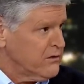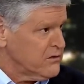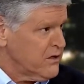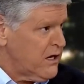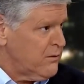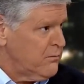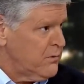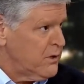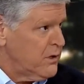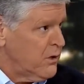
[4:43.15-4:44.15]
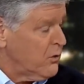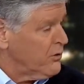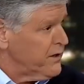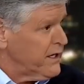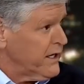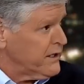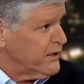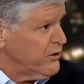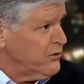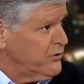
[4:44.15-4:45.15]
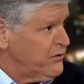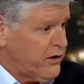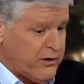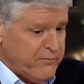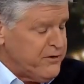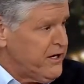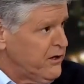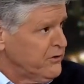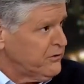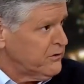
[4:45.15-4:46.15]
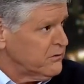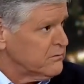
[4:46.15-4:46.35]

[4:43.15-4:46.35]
Islam, or they get killed, they're infidels?